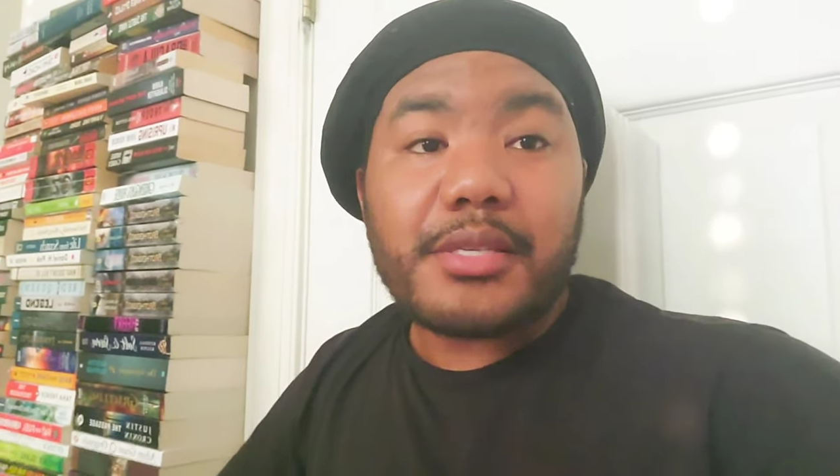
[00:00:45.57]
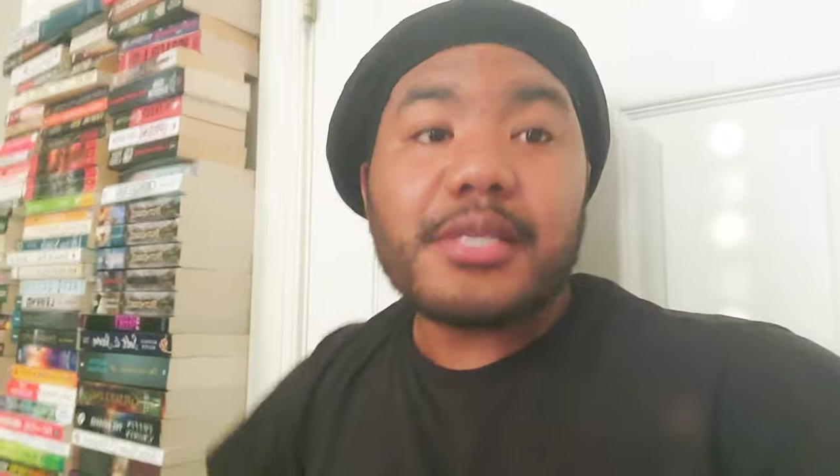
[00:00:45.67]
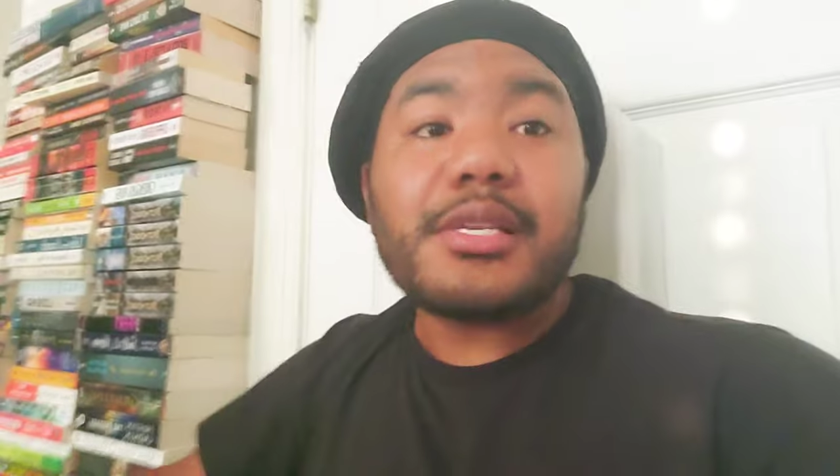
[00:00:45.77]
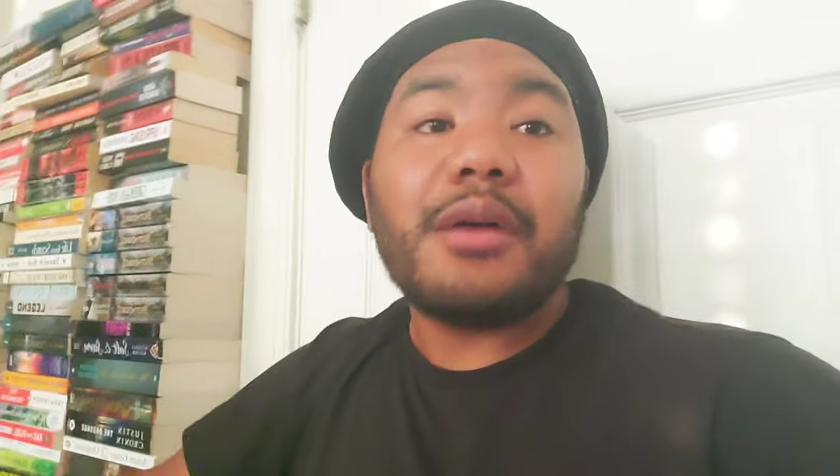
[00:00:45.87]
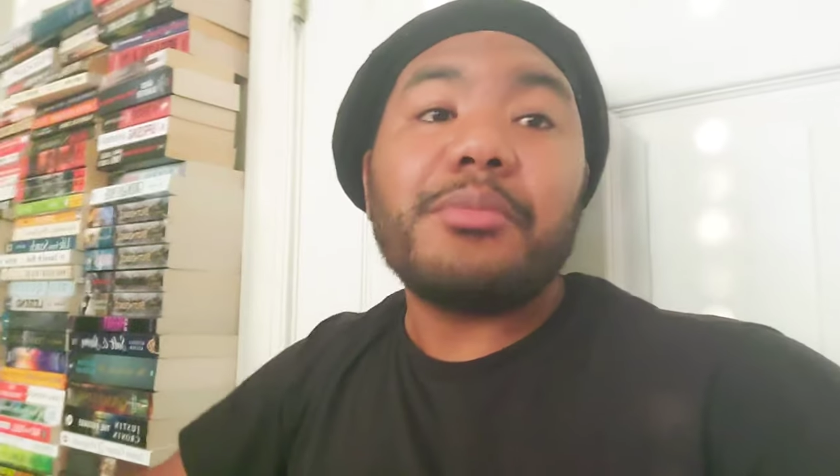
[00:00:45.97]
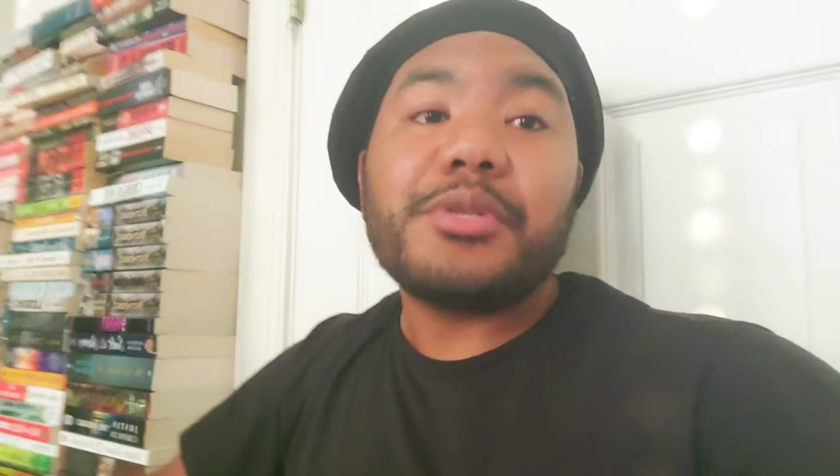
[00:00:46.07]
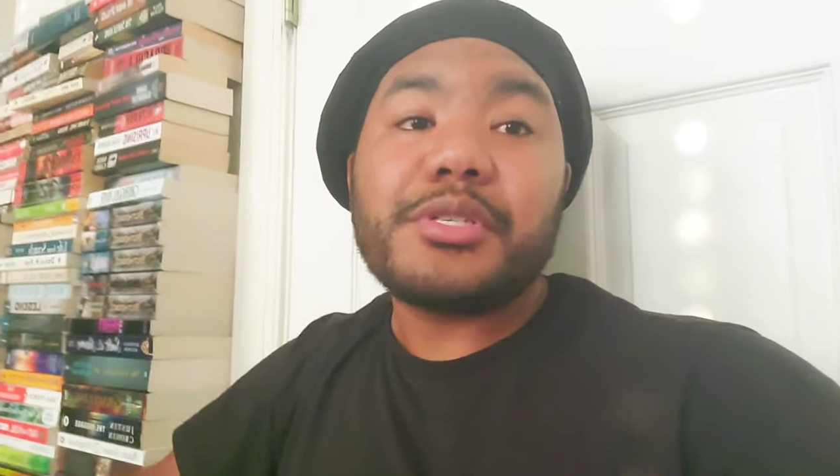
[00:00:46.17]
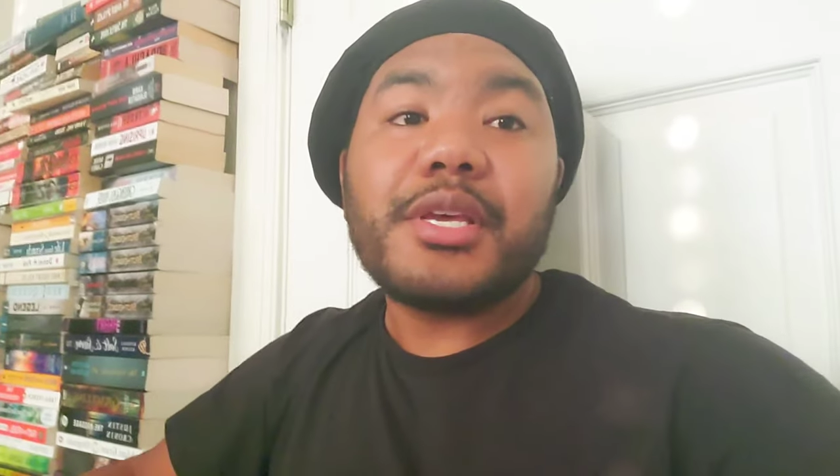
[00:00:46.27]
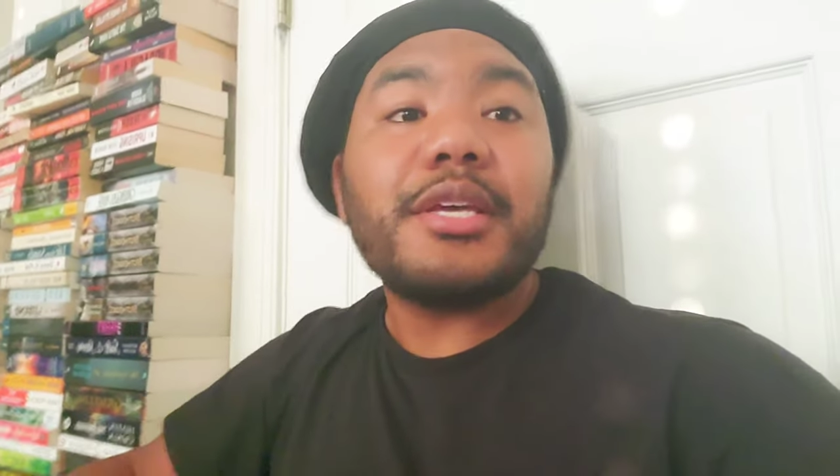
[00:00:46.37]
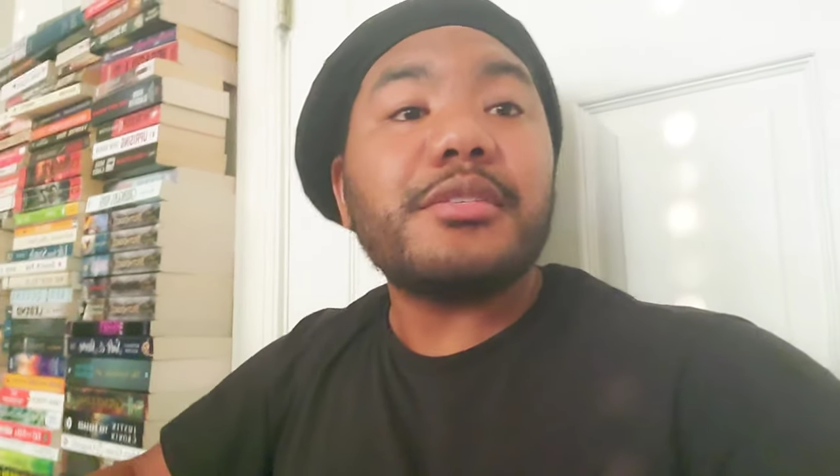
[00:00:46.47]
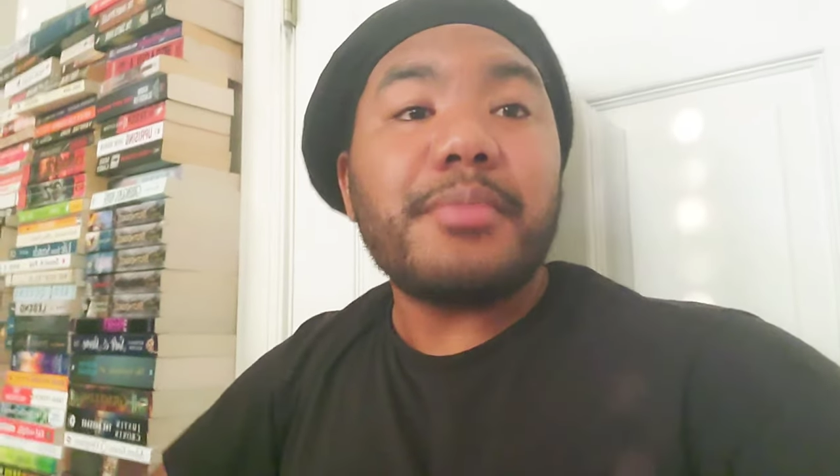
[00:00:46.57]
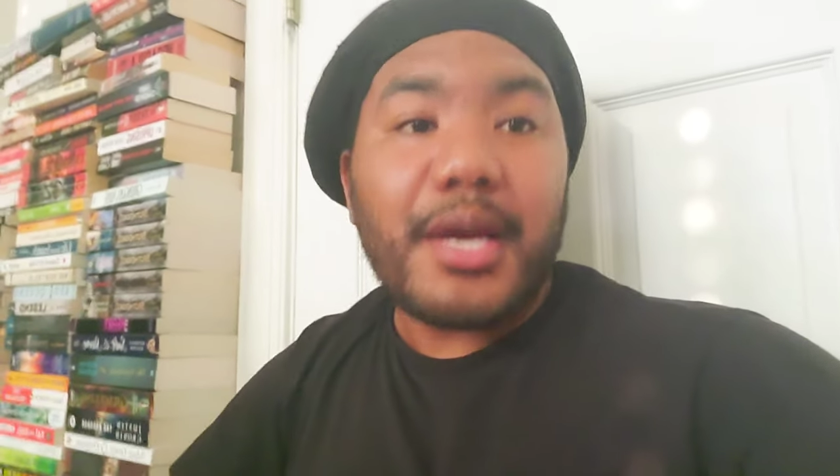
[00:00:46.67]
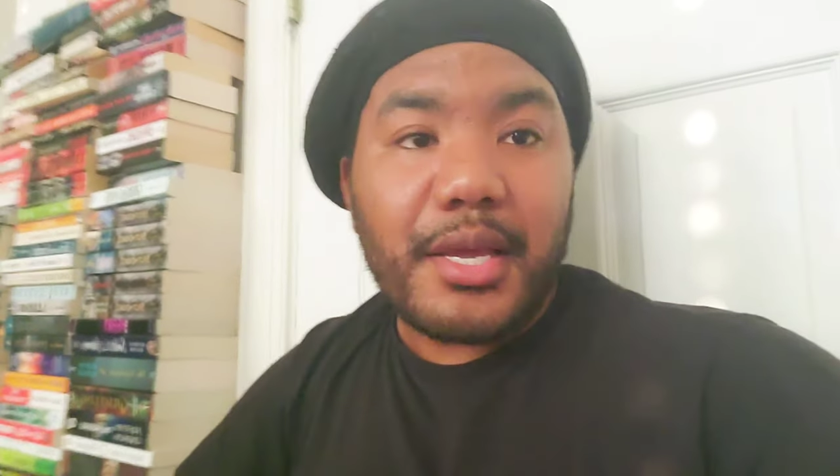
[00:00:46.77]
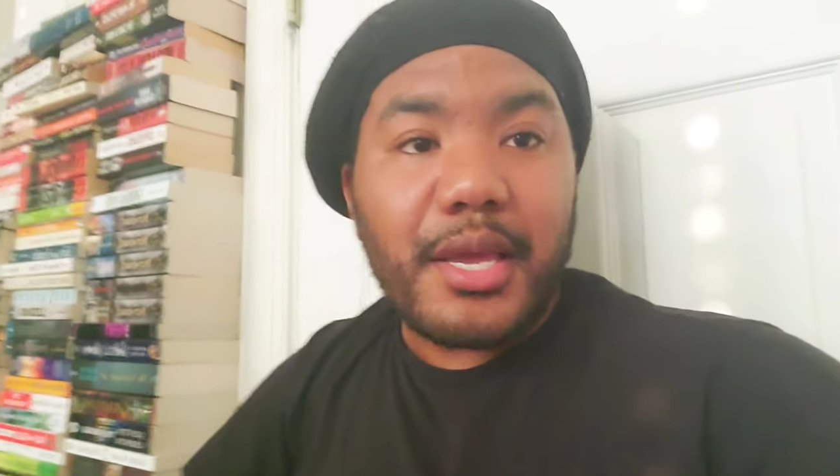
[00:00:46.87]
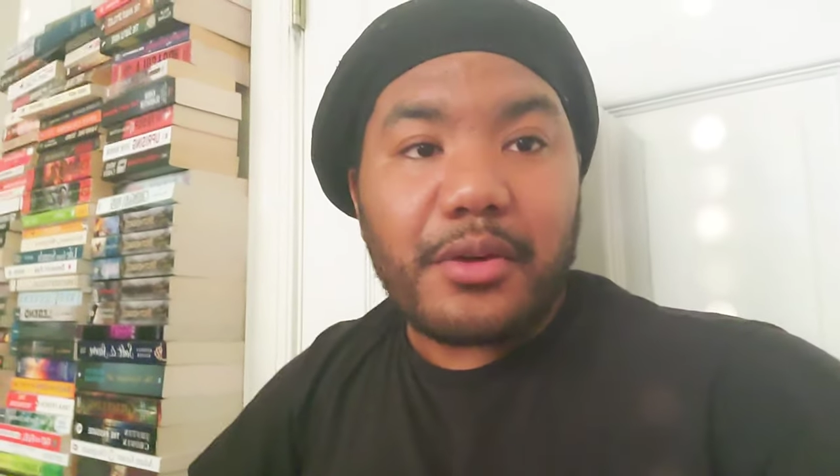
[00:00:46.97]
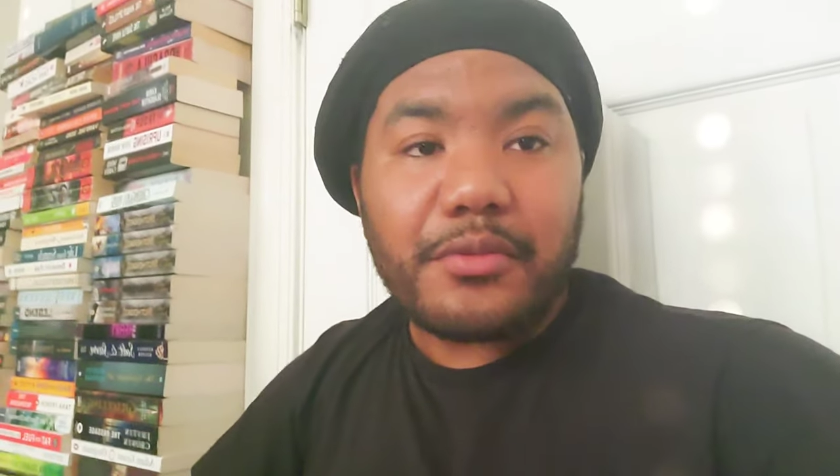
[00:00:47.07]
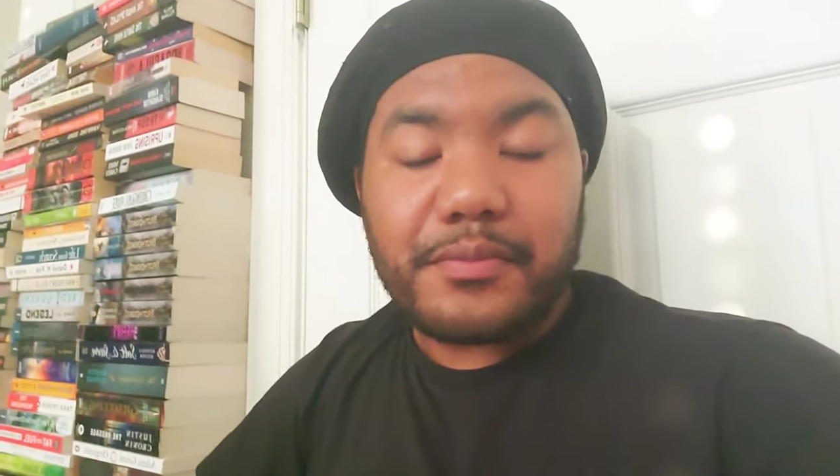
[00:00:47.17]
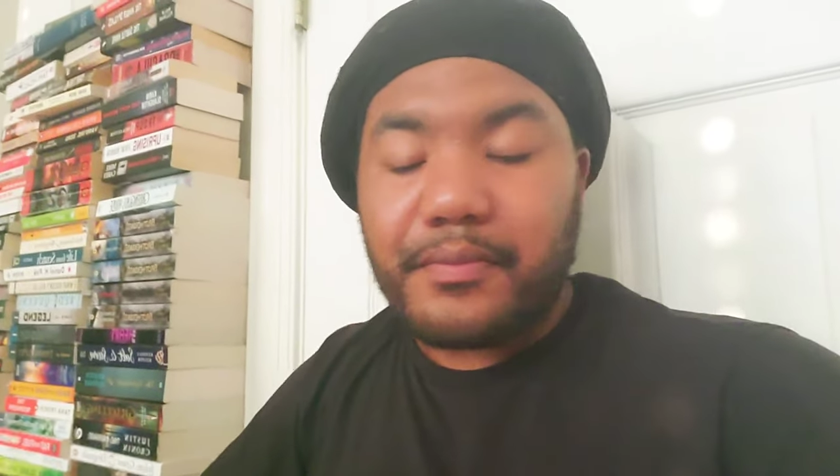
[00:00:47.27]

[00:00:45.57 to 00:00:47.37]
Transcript: that's how much hits my account.